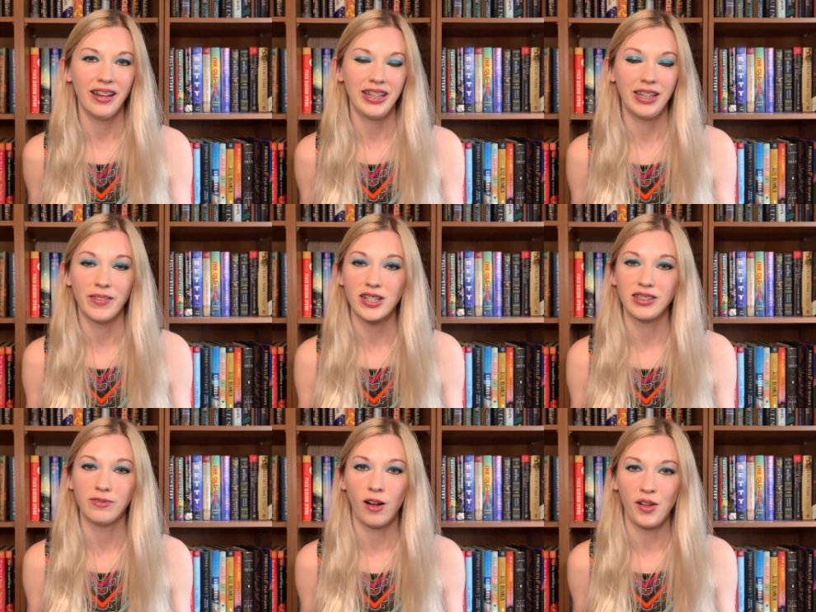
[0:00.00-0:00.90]
He
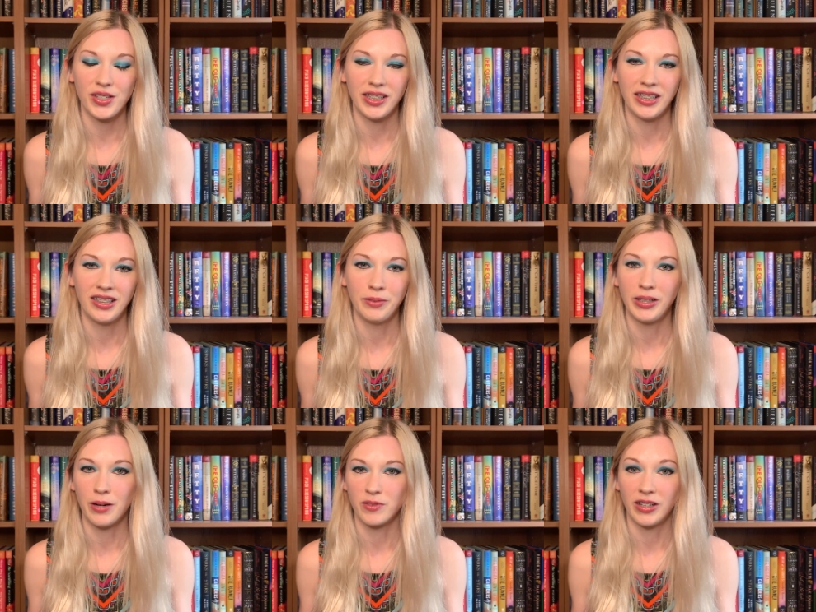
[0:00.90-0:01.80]
eventually falls ill and
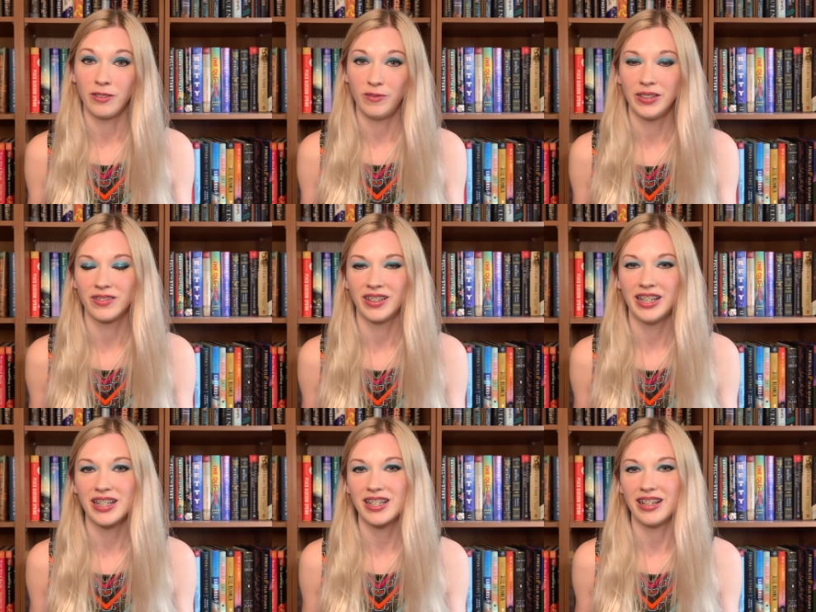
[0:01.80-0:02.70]
becomes very
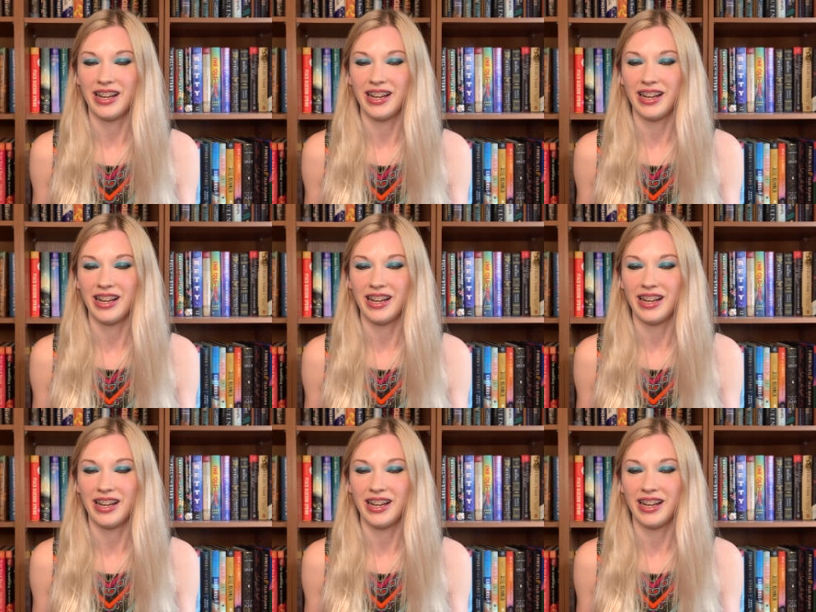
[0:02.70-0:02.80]
feverish,